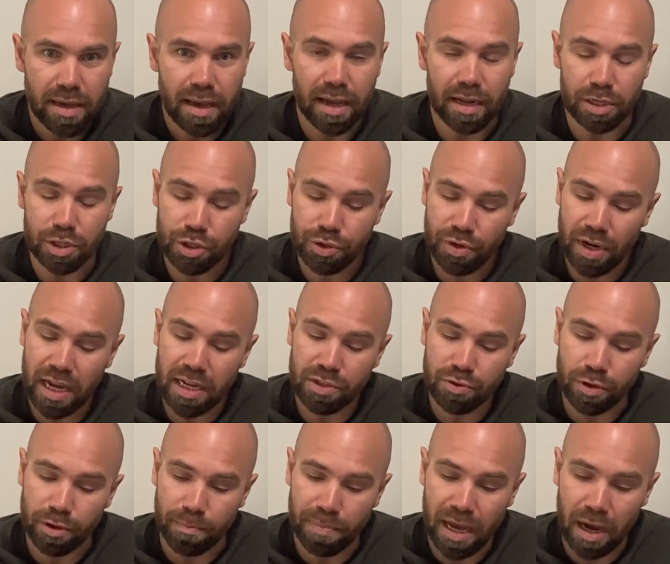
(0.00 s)
and
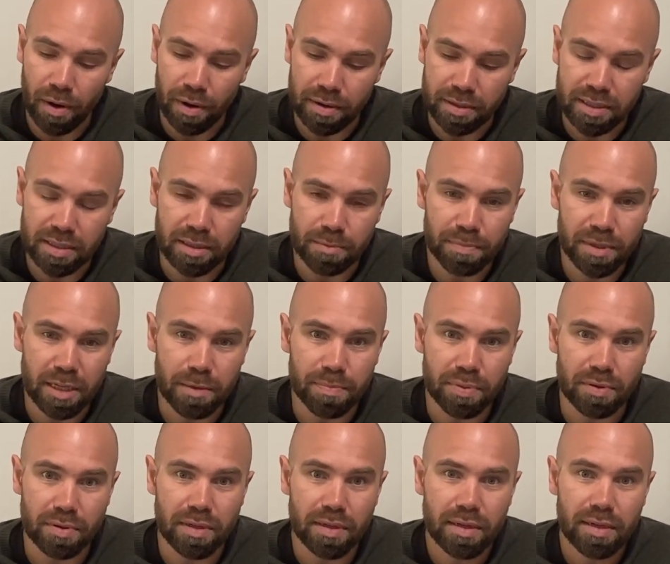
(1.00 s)
transferring power to the
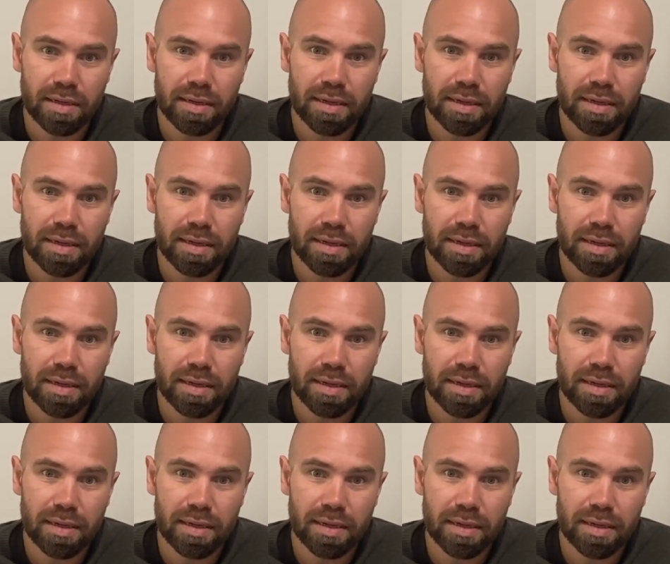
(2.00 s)
people